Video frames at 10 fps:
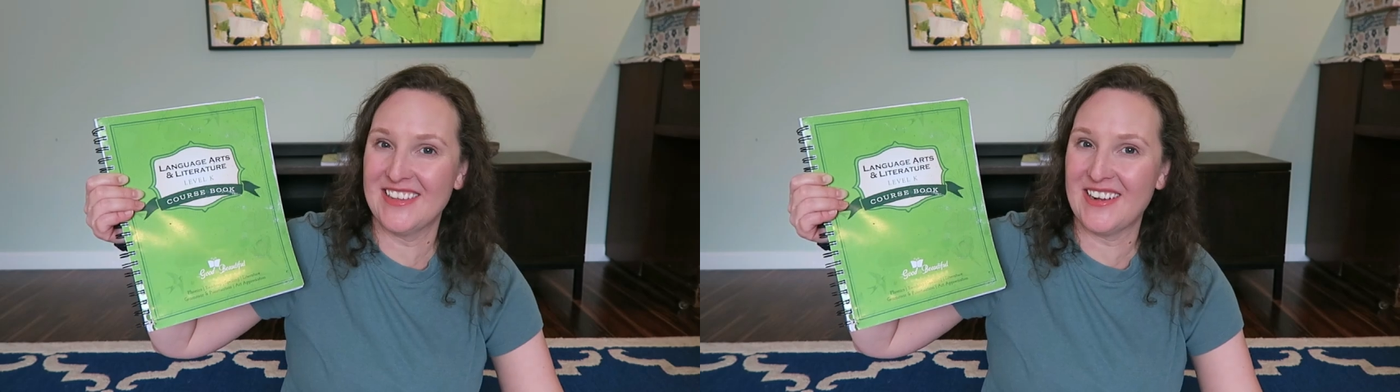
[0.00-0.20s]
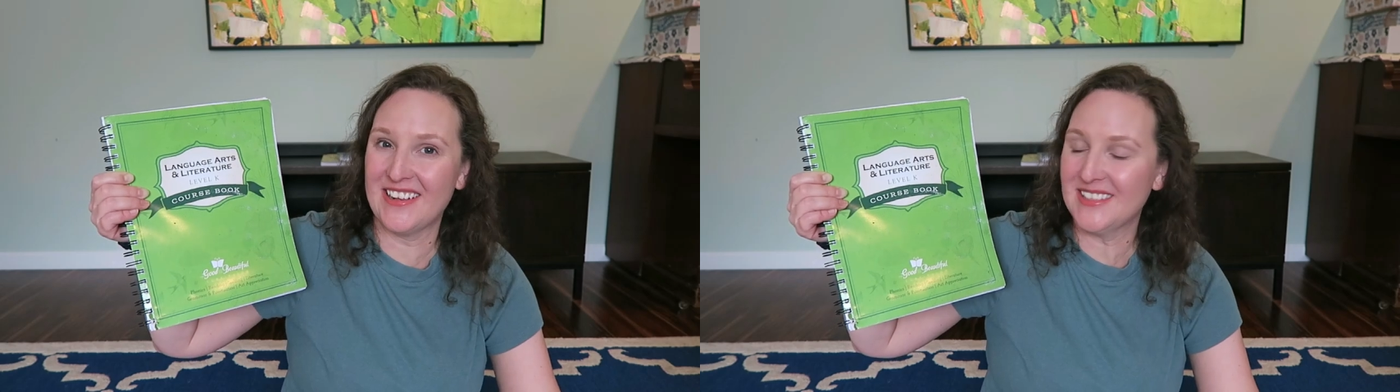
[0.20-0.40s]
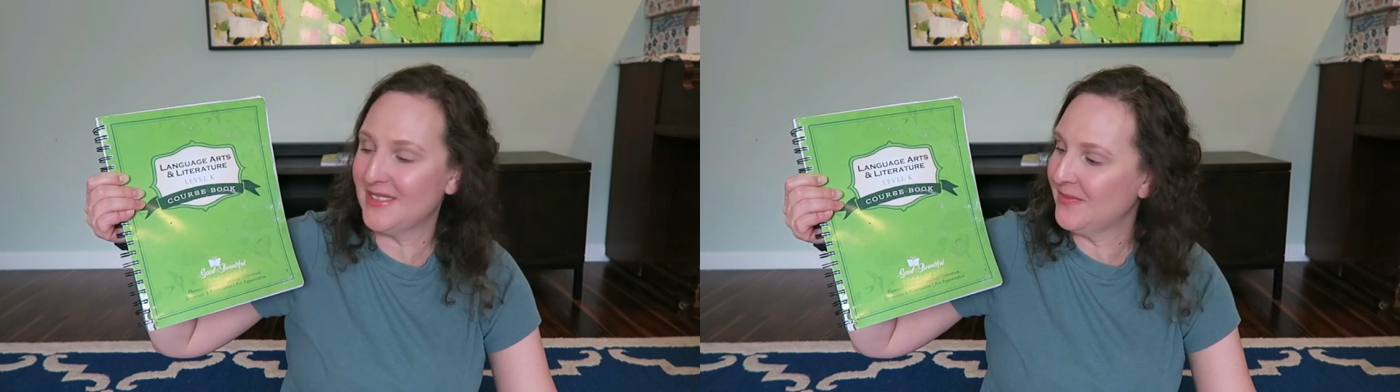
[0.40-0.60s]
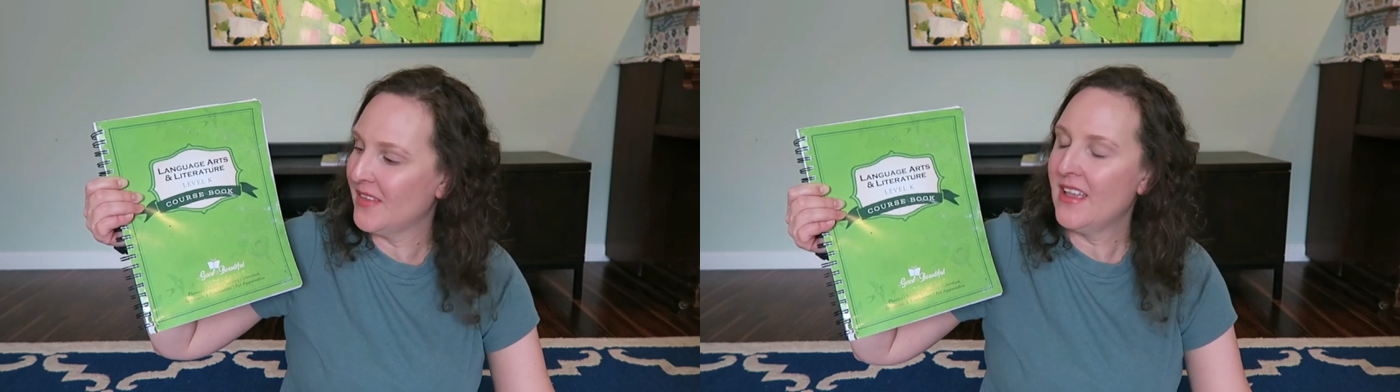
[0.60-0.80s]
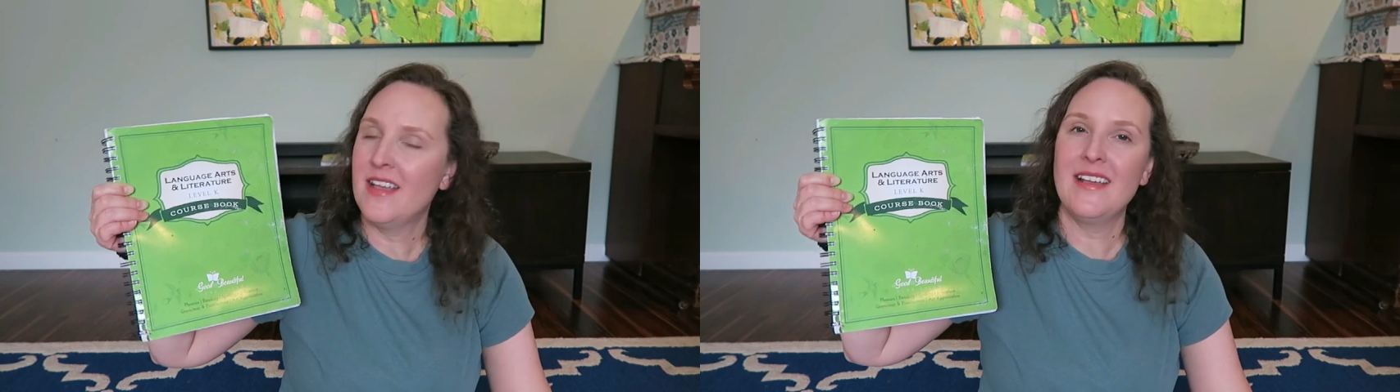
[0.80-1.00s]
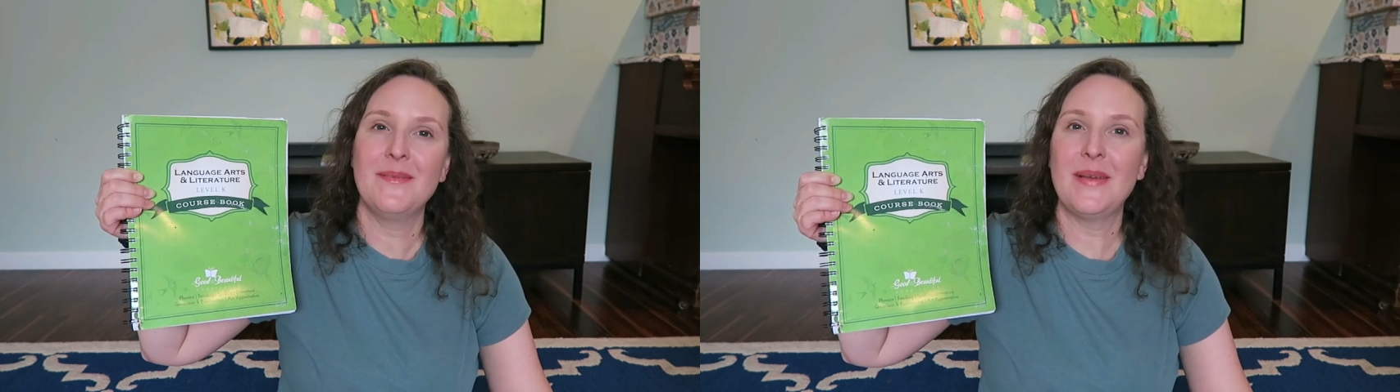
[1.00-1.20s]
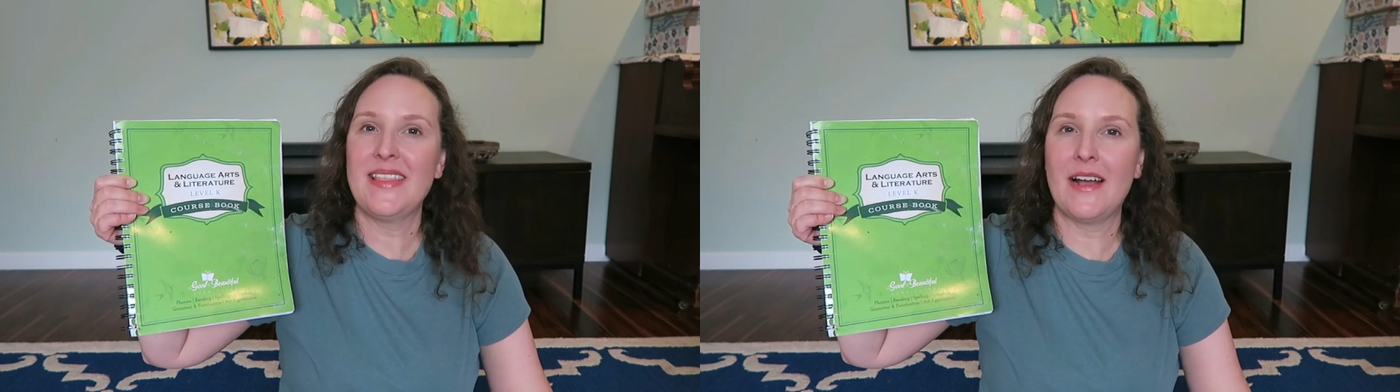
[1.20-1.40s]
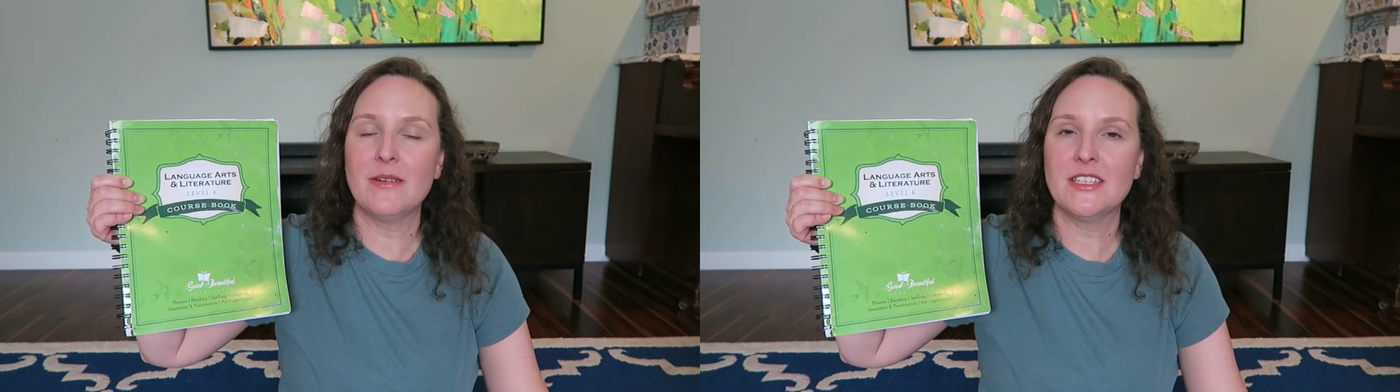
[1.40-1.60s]
the dots. But
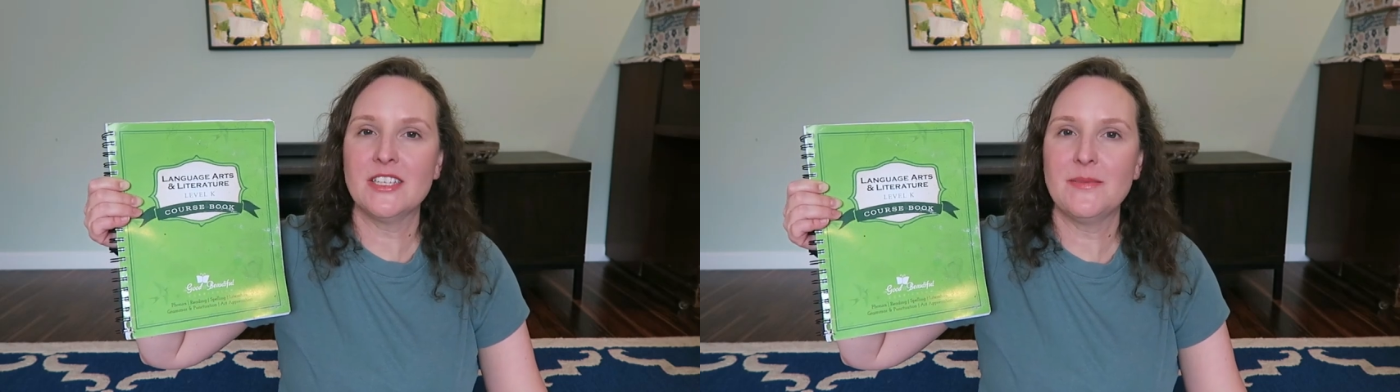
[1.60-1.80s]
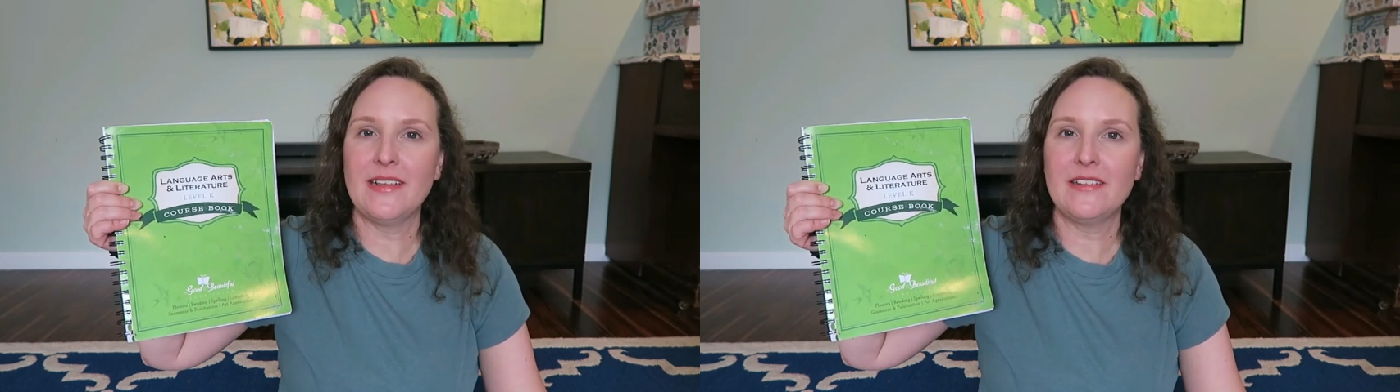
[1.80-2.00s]
that was just my